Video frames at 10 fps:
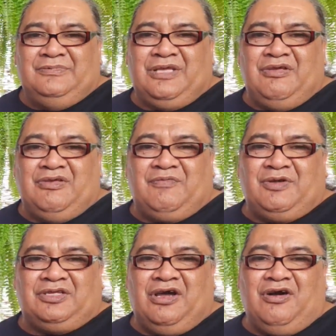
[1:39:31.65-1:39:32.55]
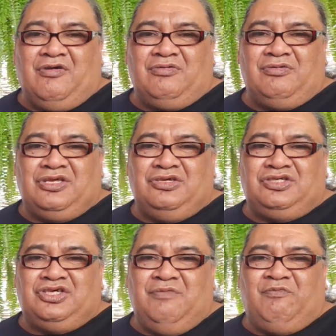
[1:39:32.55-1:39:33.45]
you've got the whole
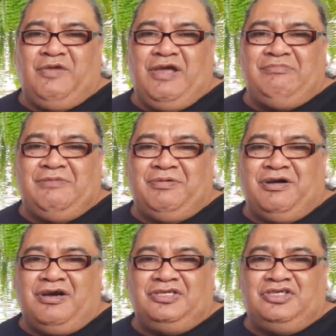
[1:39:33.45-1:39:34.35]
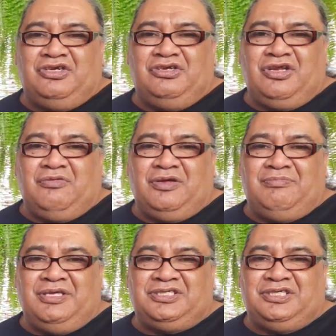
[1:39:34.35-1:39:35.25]
YouTube family behind you. No
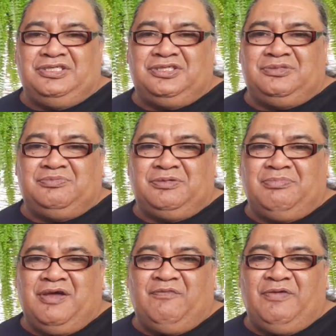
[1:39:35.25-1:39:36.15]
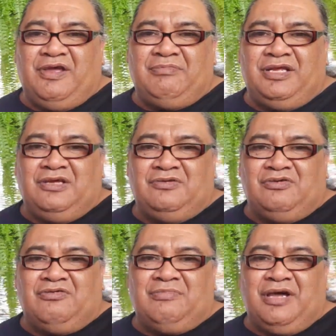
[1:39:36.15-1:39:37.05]
one messes with my family
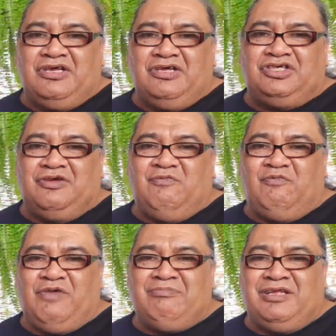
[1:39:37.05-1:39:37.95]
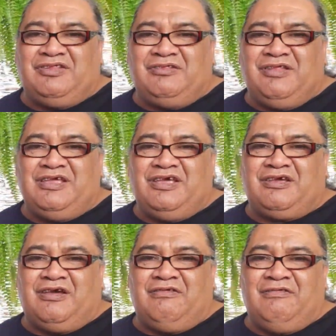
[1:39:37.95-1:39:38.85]
or my YouTube family. There you
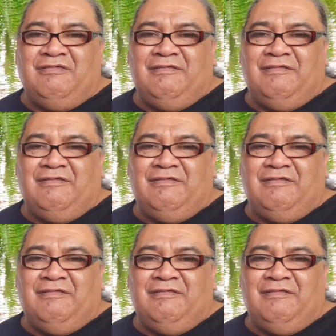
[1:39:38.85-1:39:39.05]
go.